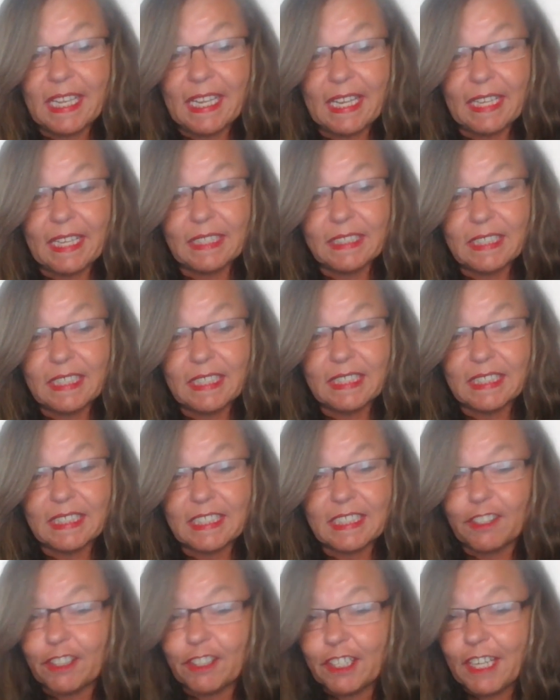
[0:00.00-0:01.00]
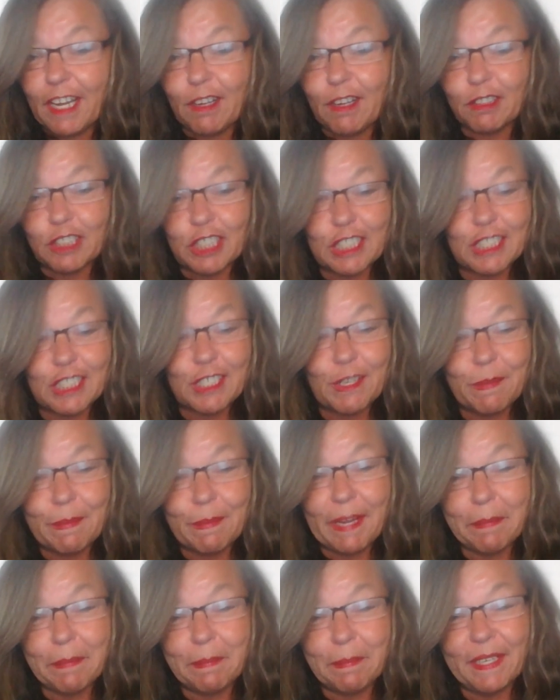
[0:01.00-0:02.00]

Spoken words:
and it started out just OMAD,